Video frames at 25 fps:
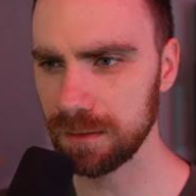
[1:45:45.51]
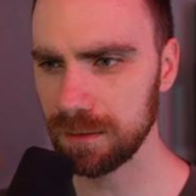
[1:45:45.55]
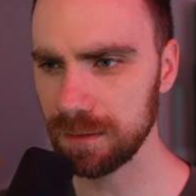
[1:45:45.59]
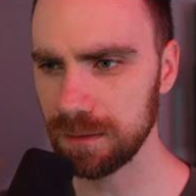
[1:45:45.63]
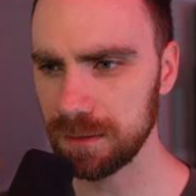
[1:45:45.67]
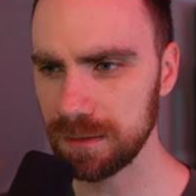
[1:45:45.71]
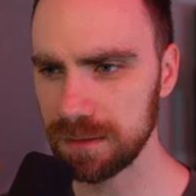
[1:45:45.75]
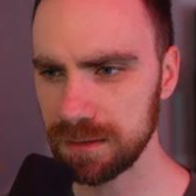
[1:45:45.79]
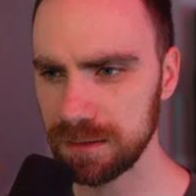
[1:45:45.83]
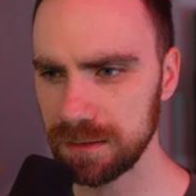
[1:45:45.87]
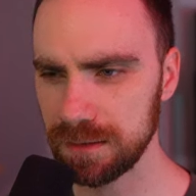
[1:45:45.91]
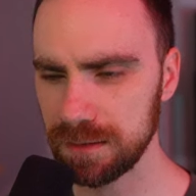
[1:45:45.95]

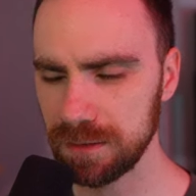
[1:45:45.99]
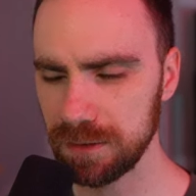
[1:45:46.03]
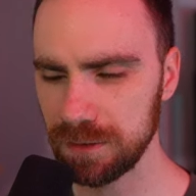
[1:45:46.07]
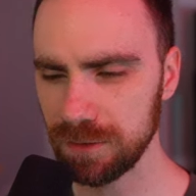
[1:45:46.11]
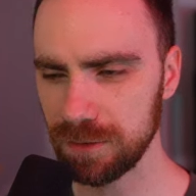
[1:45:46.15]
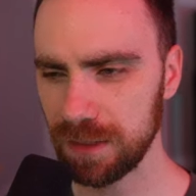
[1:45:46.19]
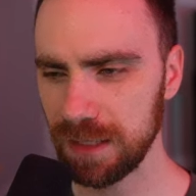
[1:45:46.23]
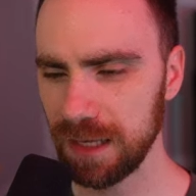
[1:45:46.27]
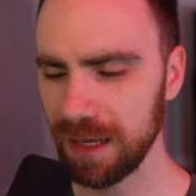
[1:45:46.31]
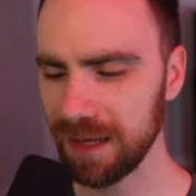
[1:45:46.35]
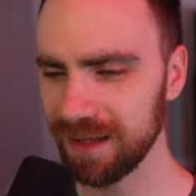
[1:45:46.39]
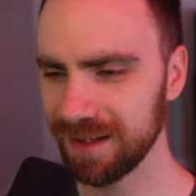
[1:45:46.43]
it
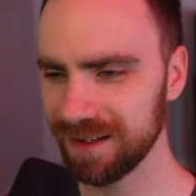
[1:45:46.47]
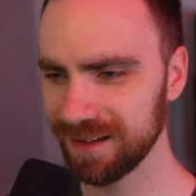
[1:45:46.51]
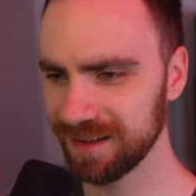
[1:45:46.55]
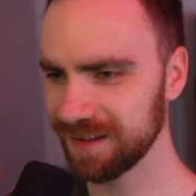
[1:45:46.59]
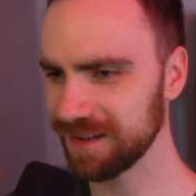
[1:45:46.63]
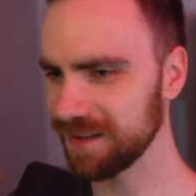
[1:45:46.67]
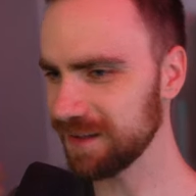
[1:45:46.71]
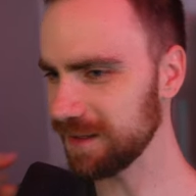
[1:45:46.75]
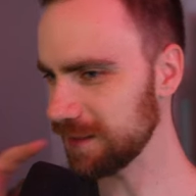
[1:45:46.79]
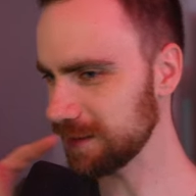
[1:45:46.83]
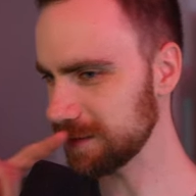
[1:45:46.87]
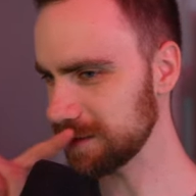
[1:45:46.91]

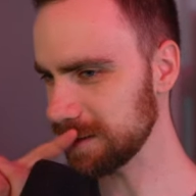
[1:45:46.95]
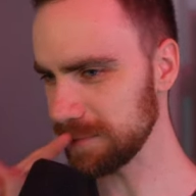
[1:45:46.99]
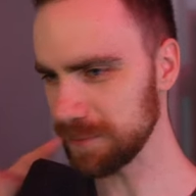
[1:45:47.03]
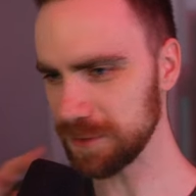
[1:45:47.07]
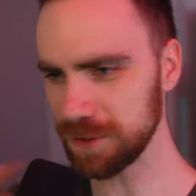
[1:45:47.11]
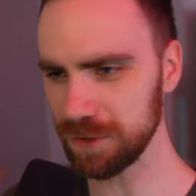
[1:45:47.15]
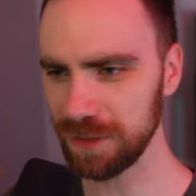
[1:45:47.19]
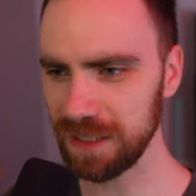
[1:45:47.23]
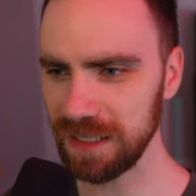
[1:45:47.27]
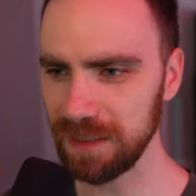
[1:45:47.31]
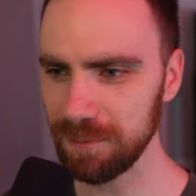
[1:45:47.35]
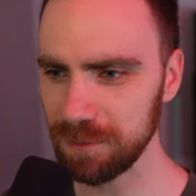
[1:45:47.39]
seems
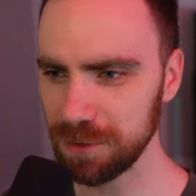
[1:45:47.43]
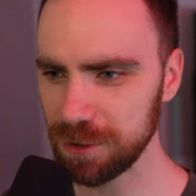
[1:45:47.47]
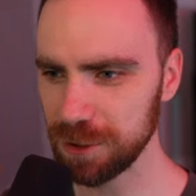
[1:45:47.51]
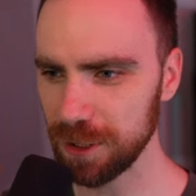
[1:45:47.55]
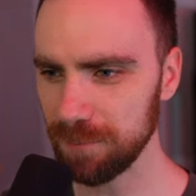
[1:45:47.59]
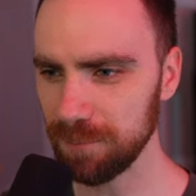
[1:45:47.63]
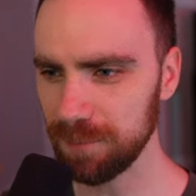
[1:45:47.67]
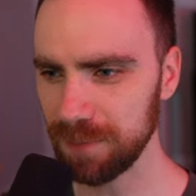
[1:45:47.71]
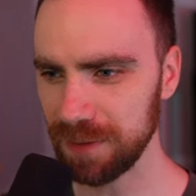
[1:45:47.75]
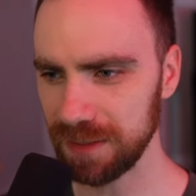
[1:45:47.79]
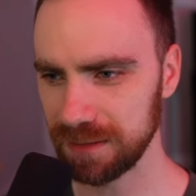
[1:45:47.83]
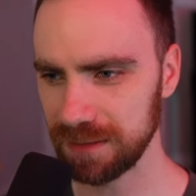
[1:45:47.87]
you keep
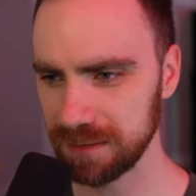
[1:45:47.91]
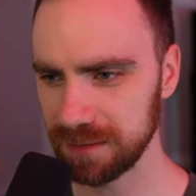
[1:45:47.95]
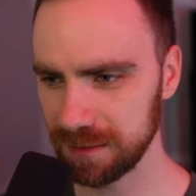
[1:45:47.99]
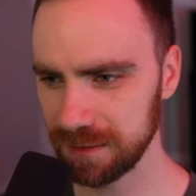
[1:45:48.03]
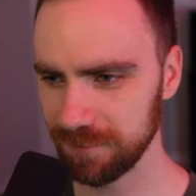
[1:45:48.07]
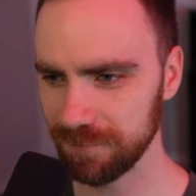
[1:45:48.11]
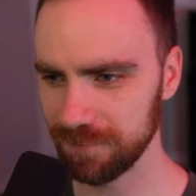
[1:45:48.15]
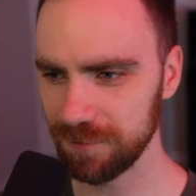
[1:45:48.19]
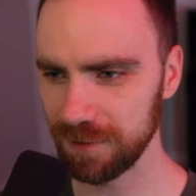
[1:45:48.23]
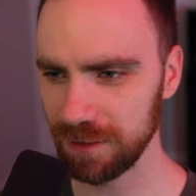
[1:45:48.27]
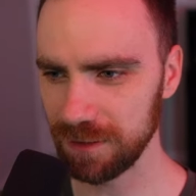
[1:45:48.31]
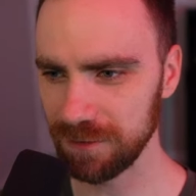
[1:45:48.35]
jumping
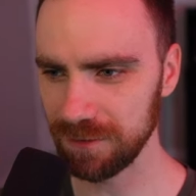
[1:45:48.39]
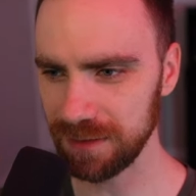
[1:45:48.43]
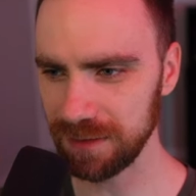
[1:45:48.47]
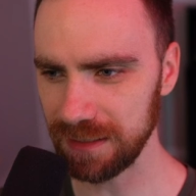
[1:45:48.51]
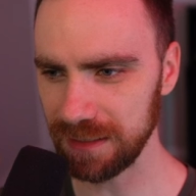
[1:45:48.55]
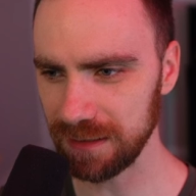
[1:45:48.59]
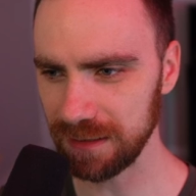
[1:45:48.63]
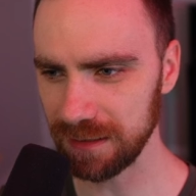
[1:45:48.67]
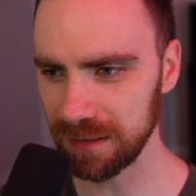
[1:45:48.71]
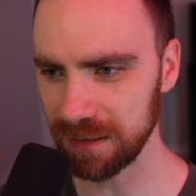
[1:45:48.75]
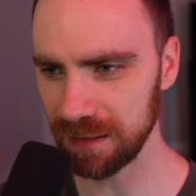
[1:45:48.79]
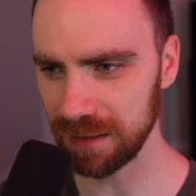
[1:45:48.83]
to
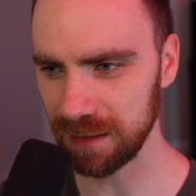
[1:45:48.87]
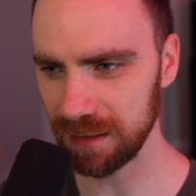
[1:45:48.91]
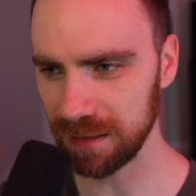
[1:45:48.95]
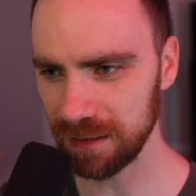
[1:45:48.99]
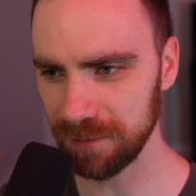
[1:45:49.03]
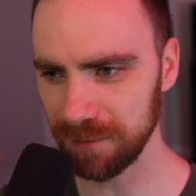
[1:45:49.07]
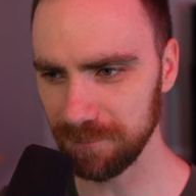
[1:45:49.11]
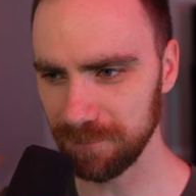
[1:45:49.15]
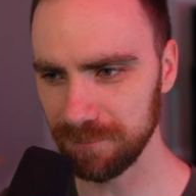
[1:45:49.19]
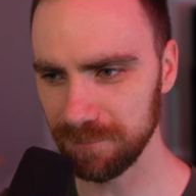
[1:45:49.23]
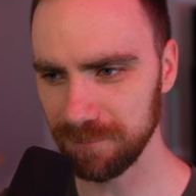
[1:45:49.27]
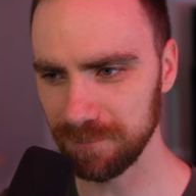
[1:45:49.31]
very
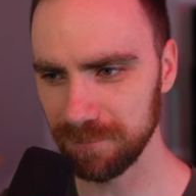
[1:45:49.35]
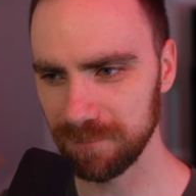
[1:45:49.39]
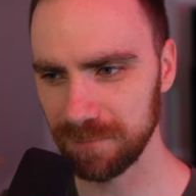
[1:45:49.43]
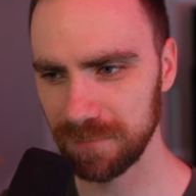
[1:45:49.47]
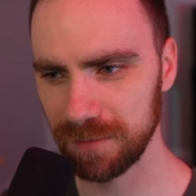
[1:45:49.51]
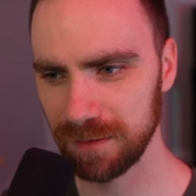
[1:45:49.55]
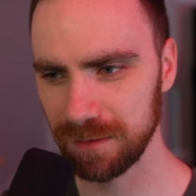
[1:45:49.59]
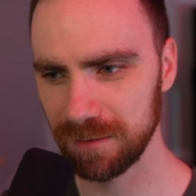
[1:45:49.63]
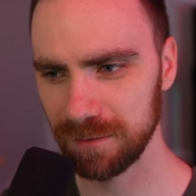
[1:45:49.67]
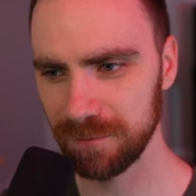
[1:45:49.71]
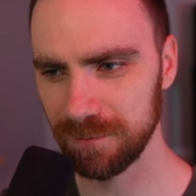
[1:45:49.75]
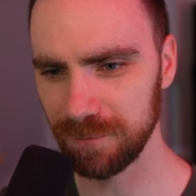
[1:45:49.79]

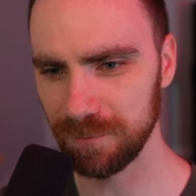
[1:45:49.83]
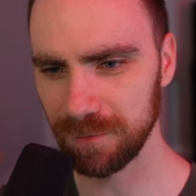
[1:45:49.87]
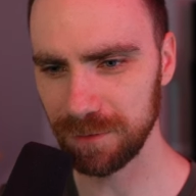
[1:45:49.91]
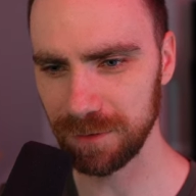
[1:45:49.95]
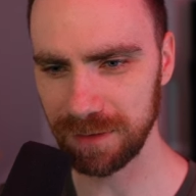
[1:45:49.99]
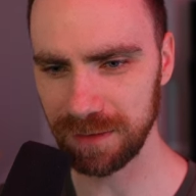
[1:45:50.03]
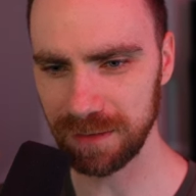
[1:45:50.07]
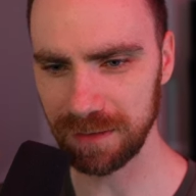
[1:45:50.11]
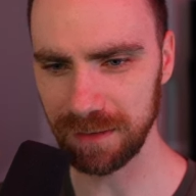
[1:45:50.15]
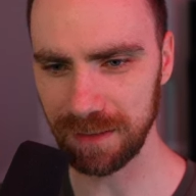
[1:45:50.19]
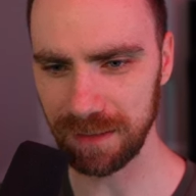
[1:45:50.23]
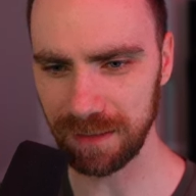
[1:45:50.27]

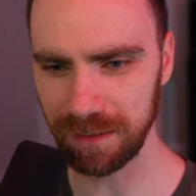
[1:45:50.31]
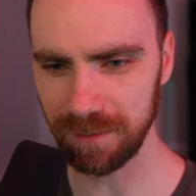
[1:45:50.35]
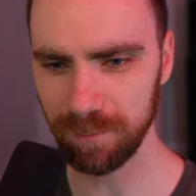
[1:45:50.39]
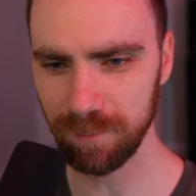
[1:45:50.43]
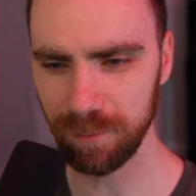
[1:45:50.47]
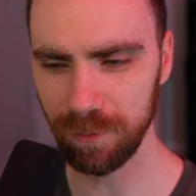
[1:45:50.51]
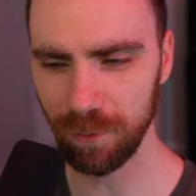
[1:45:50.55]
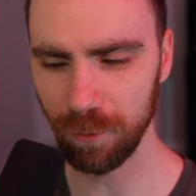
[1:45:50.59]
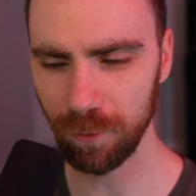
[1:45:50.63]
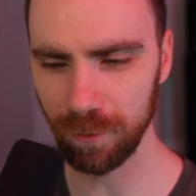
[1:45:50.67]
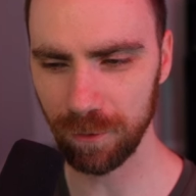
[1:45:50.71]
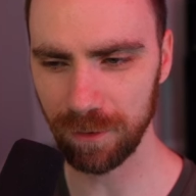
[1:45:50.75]

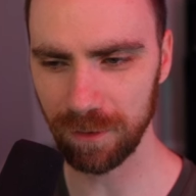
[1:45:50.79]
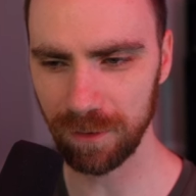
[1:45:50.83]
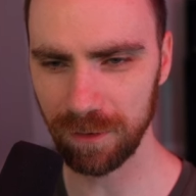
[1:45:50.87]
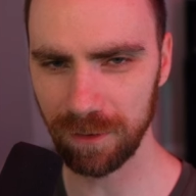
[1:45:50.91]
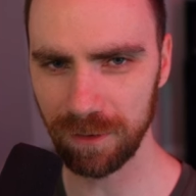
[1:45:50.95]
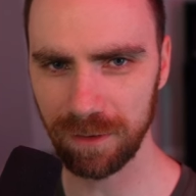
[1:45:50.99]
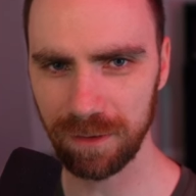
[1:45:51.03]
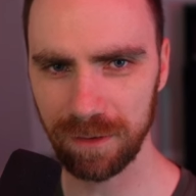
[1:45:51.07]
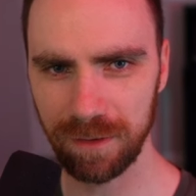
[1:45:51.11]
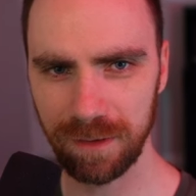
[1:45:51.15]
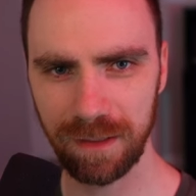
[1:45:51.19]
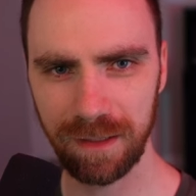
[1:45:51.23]
like
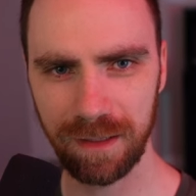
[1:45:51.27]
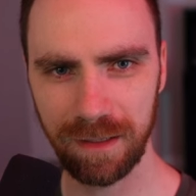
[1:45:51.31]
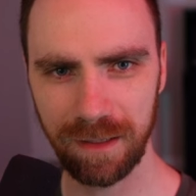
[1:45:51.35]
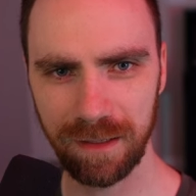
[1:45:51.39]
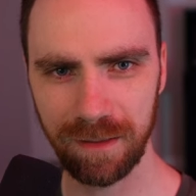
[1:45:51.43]
poor